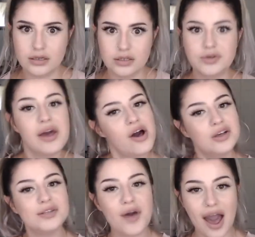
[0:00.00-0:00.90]
So I
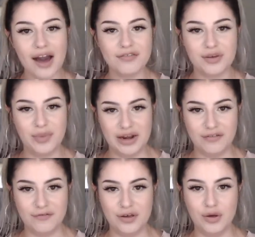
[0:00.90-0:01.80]
also have the
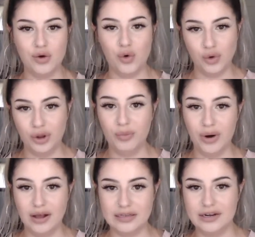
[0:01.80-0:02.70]
Benefit Hoola
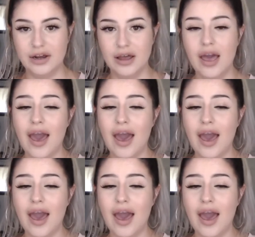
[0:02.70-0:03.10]
Bronzer,